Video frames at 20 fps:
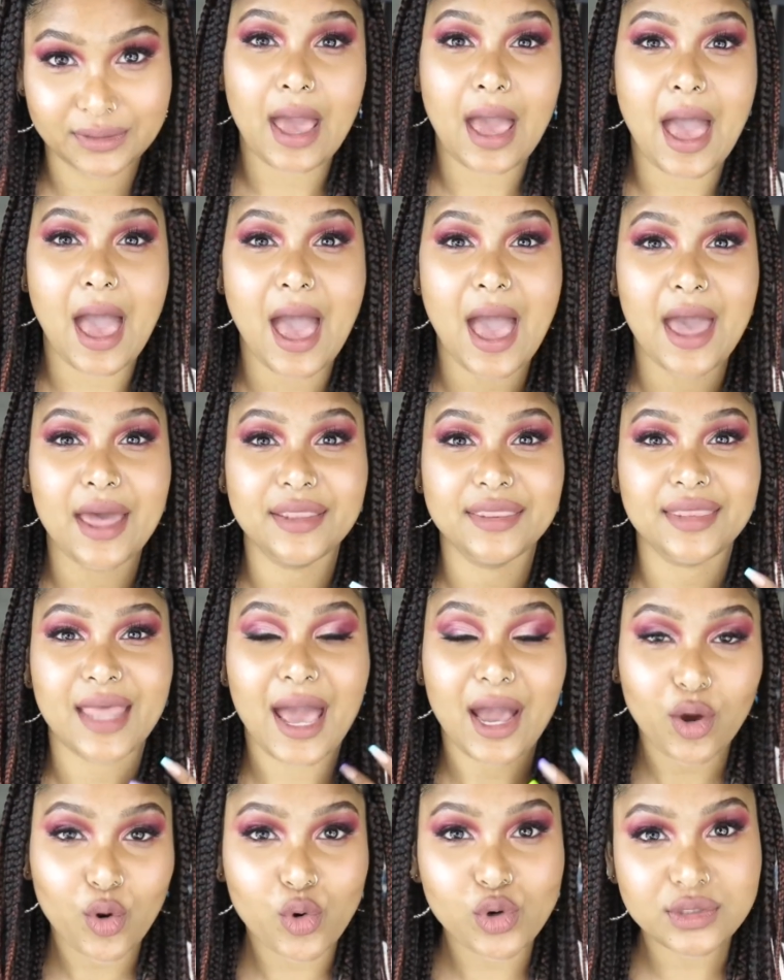and
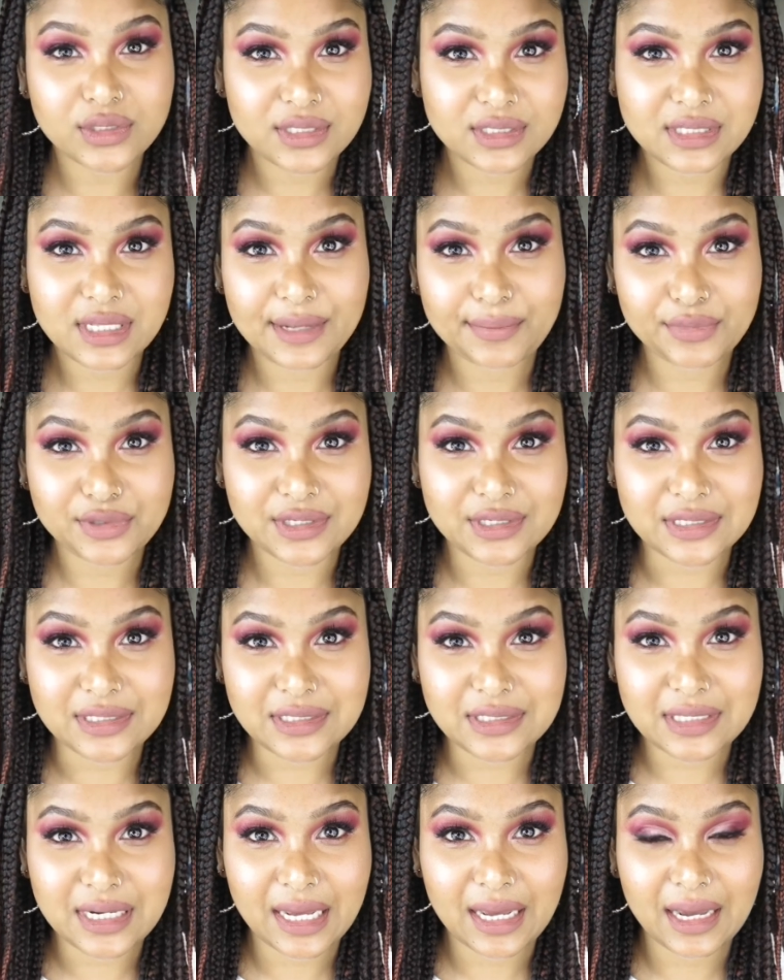that causes them to
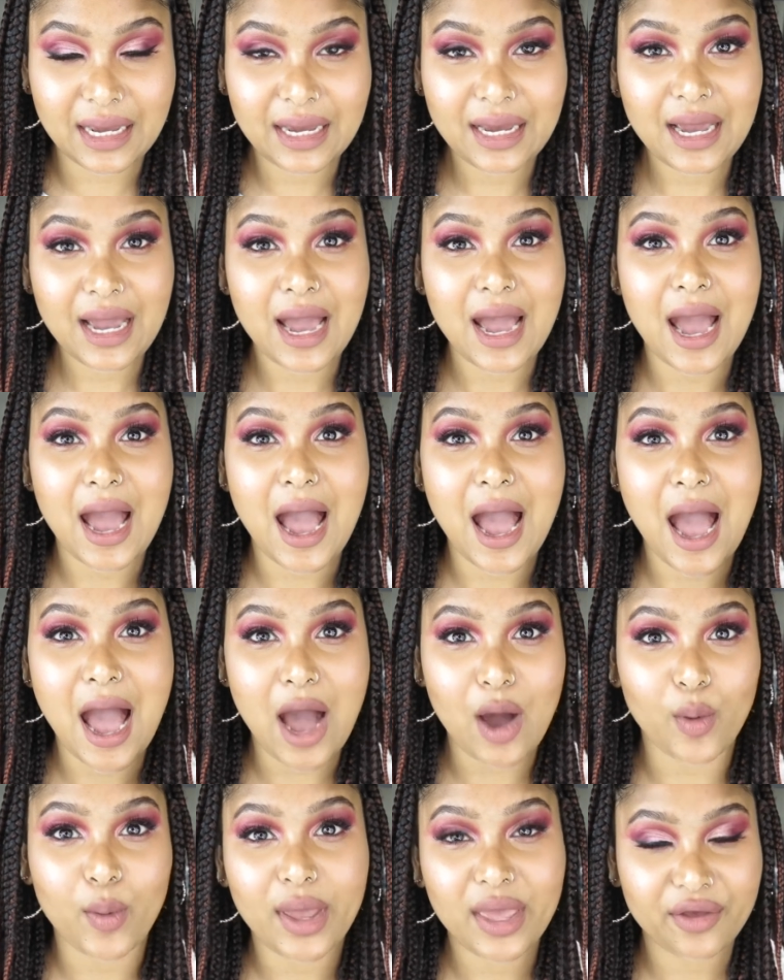sting
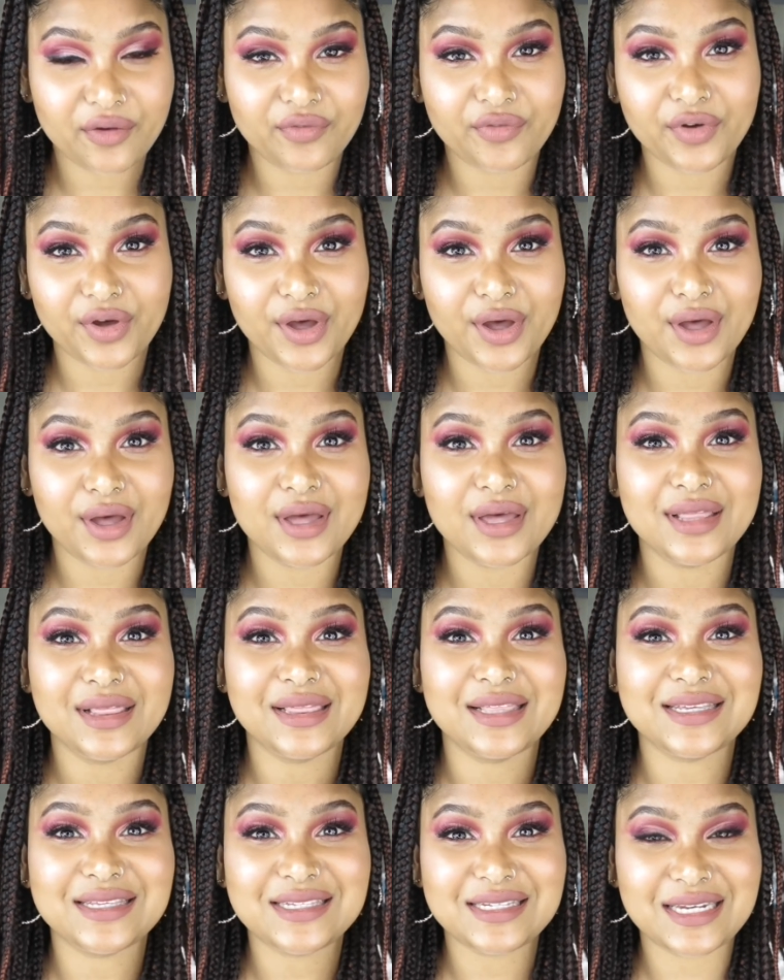however
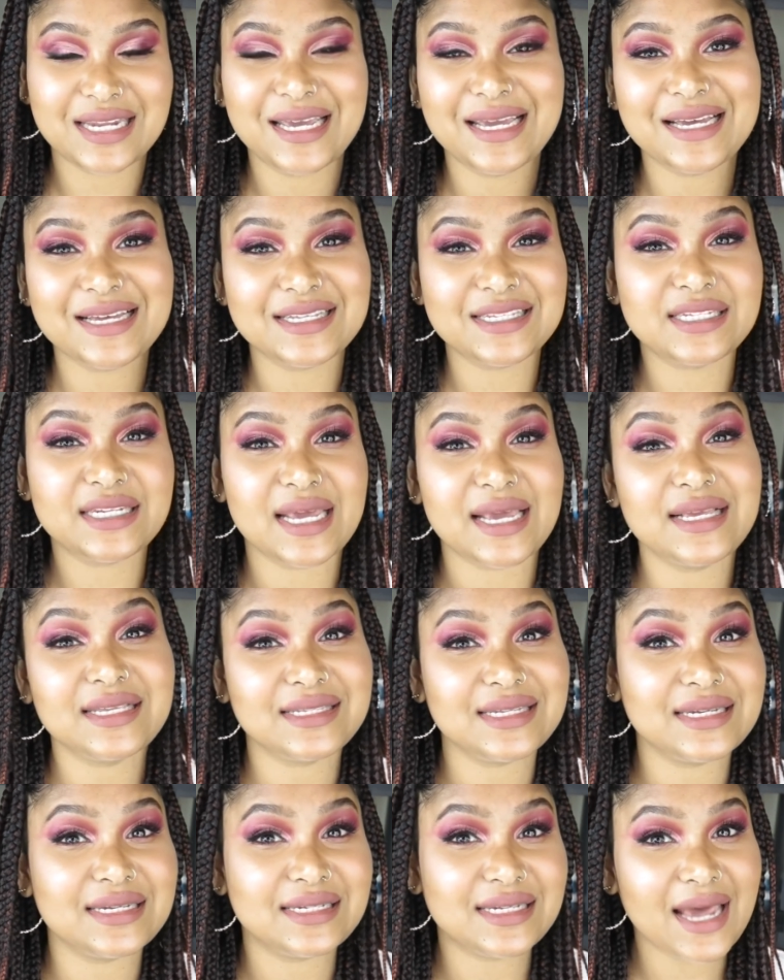the stinger stays
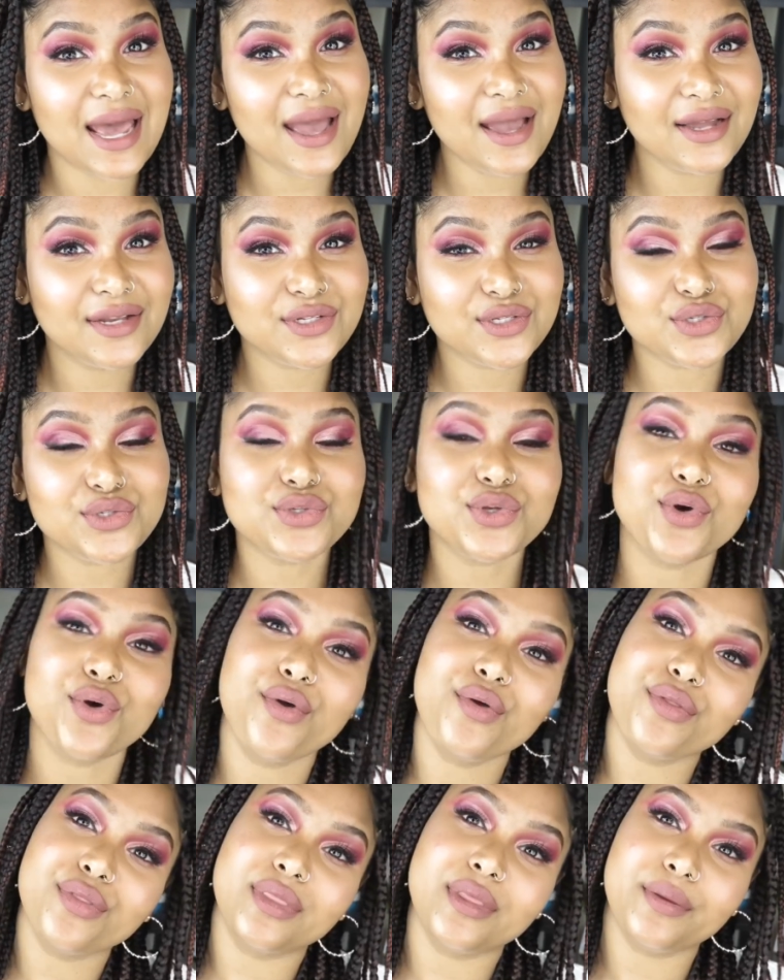intact
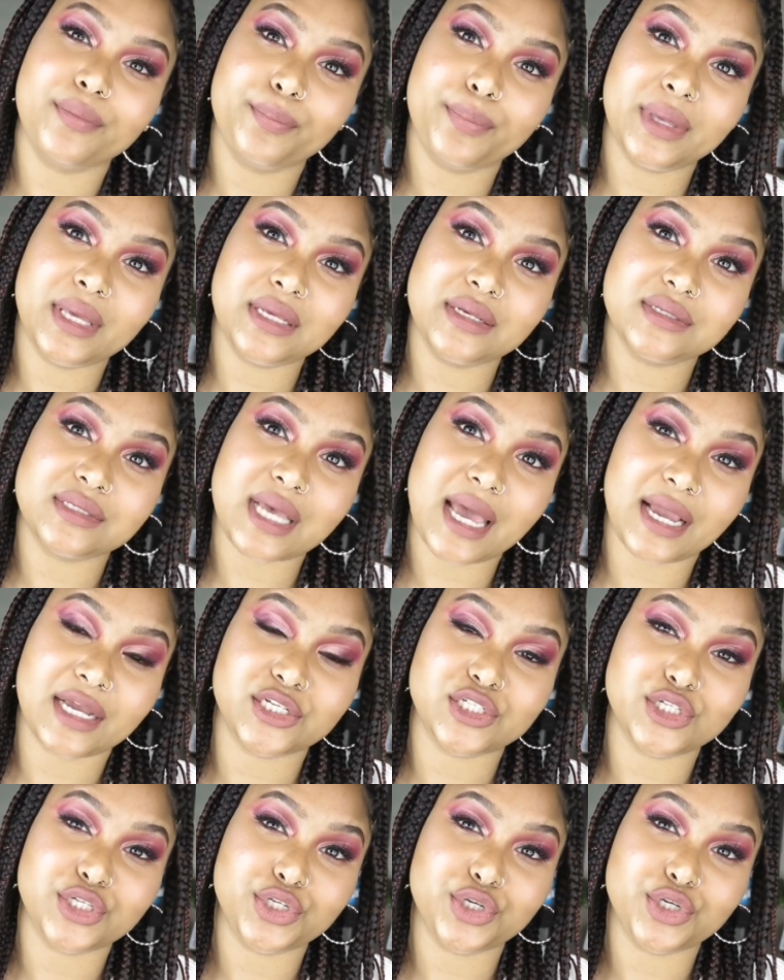so the bees actually